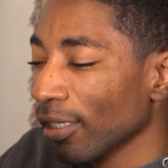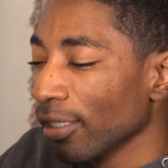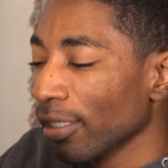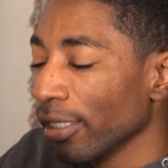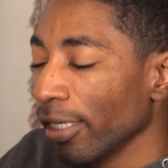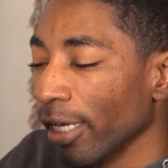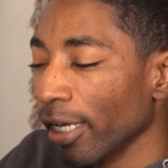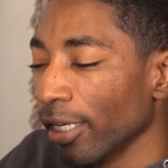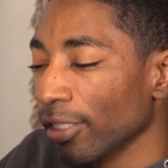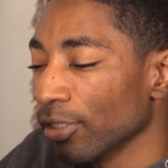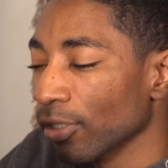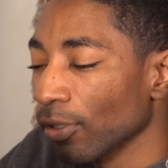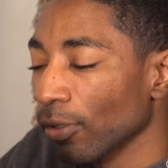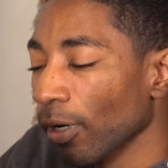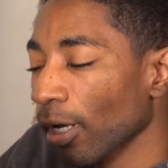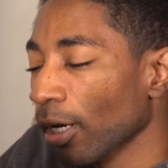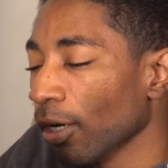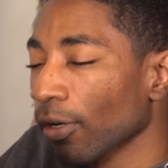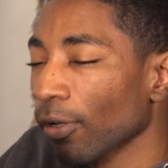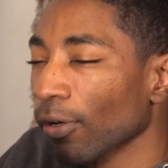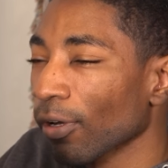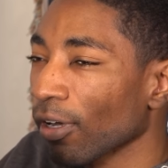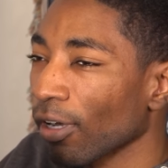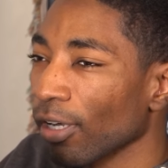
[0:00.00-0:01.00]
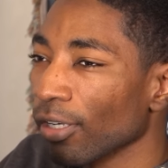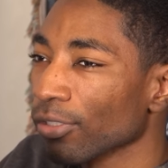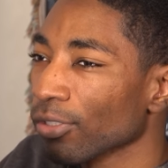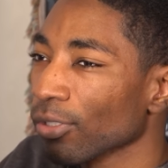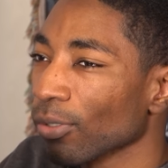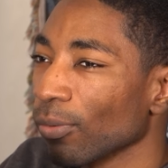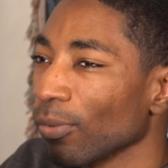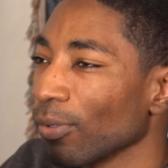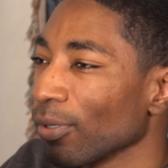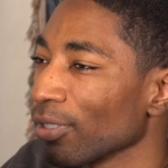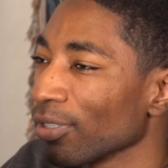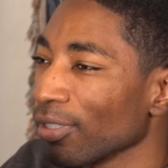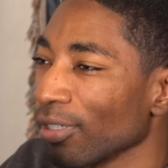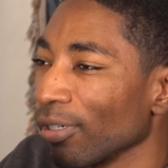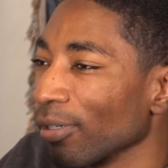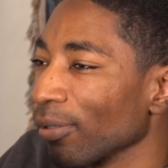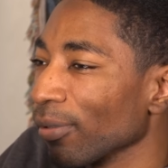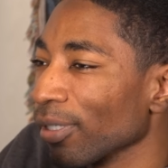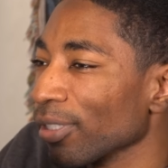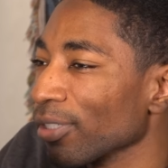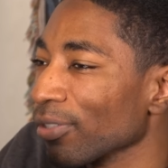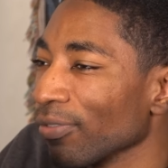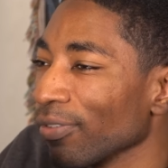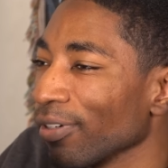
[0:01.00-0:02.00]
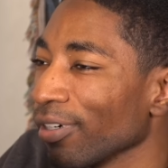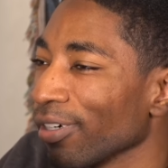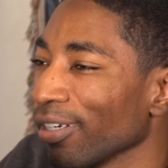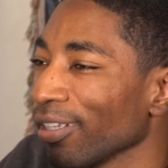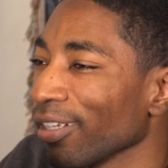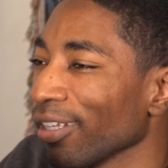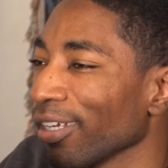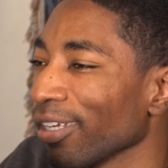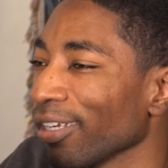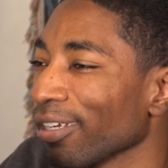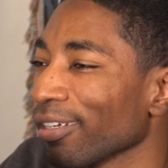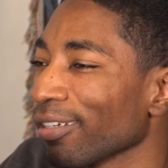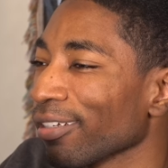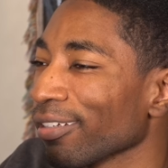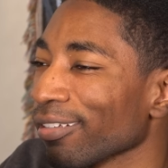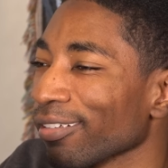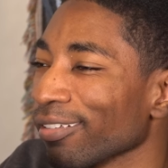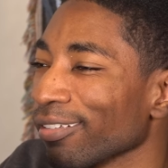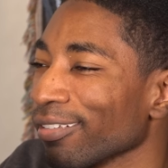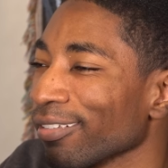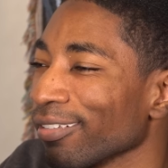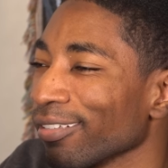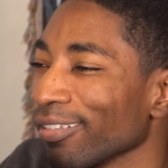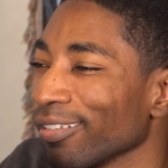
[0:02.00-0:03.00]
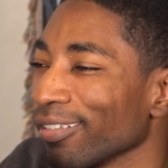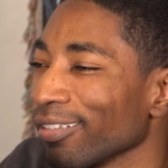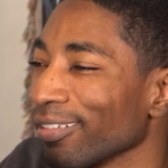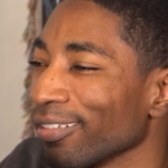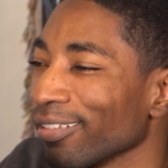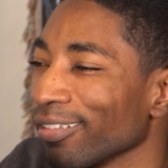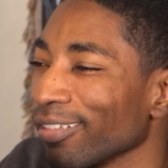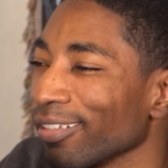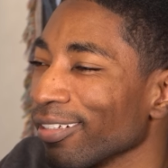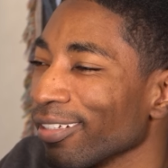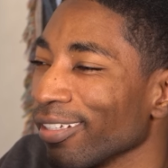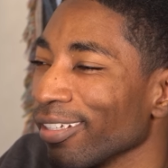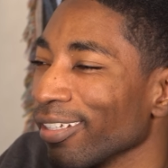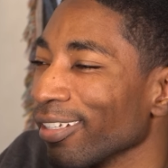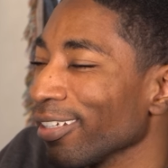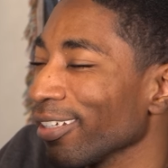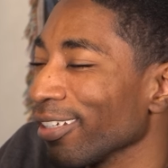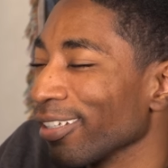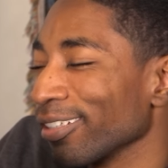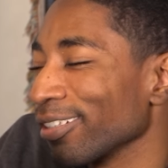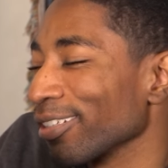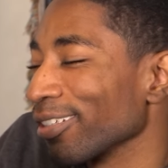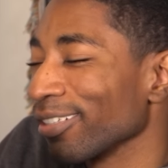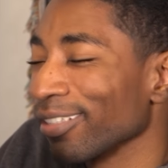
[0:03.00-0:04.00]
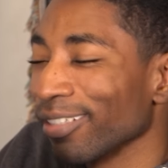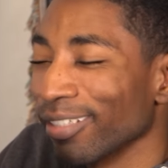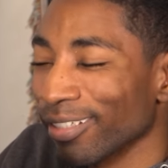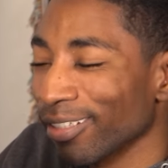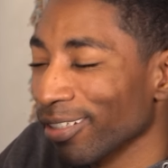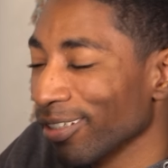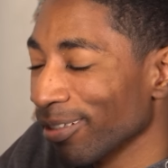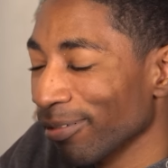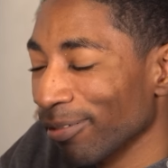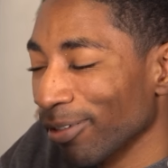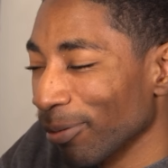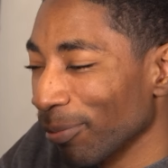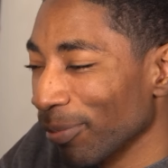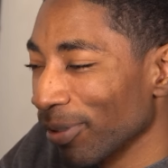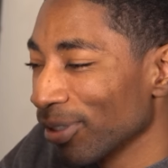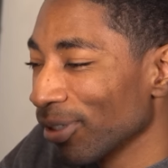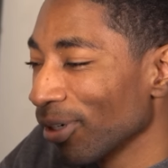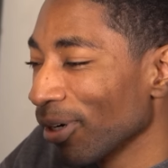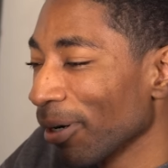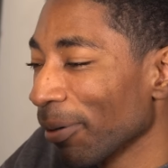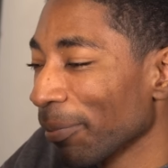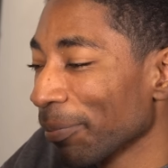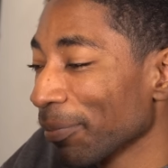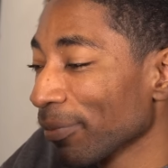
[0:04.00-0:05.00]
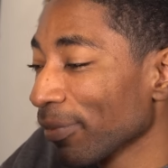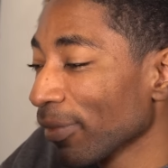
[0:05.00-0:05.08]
yeah, so I don't know. Console wars are always very like it's just they're bizarre.